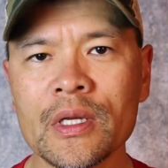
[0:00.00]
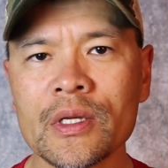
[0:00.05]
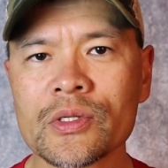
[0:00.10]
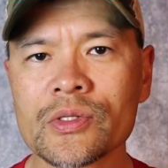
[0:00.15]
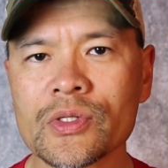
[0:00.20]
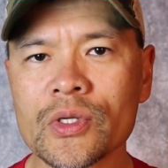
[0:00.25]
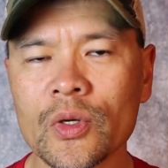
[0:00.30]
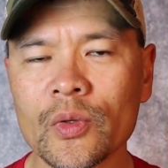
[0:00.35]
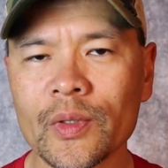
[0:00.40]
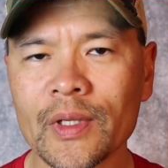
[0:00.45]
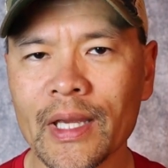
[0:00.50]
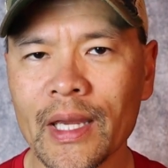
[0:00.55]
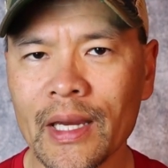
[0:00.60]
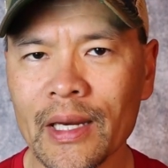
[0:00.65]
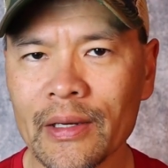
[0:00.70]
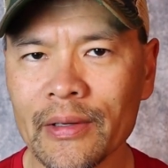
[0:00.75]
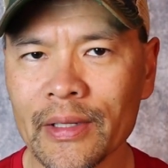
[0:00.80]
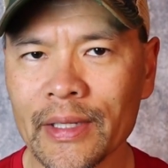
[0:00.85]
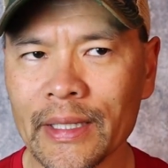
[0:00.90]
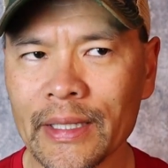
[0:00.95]
So
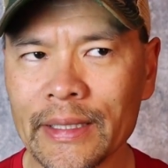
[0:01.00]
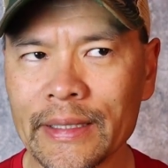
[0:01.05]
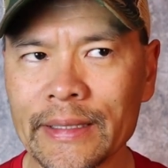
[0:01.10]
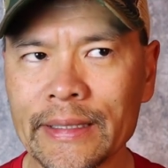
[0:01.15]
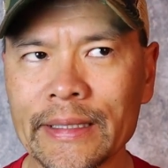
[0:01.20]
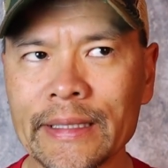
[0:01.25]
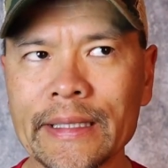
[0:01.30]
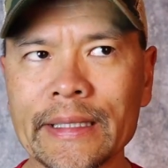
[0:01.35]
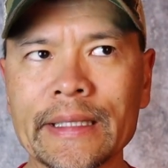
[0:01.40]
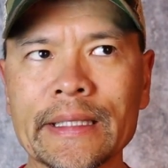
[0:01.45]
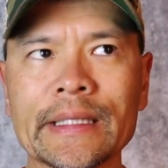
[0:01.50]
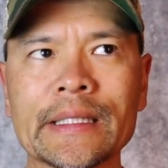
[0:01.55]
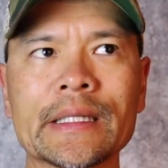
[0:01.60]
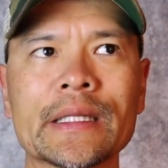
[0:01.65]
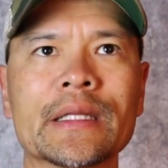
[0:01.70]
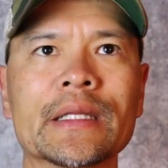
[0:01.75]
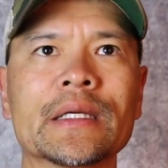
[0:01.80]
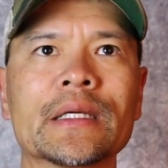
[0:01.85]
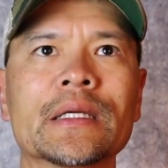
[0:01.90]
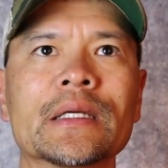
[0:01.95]
carrying it
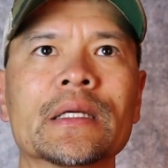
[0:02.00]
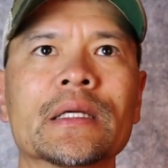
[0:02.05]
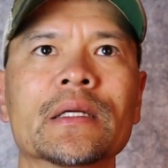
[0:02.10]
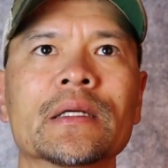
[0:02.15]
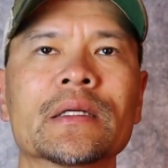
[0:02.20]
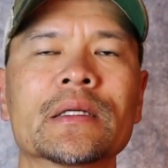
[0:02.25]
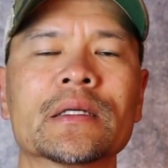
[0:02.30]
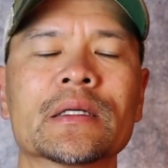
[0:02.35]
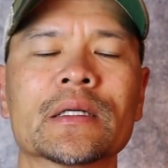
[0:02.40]
in the